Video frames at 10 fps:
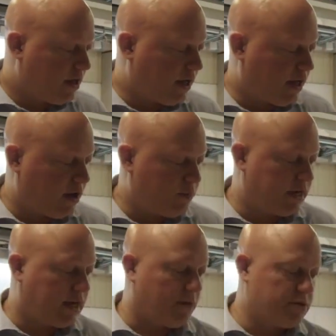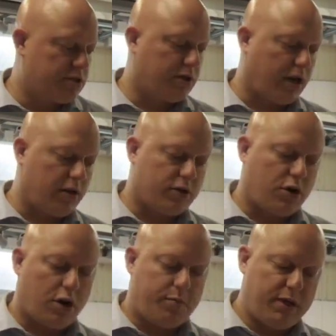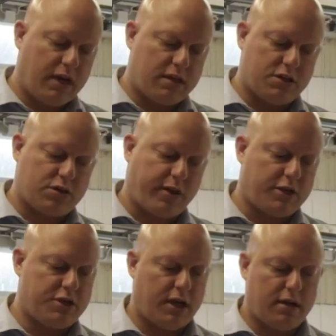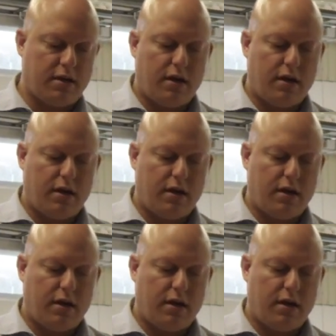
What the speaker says: When it comes to kind of curbing it and scratching it,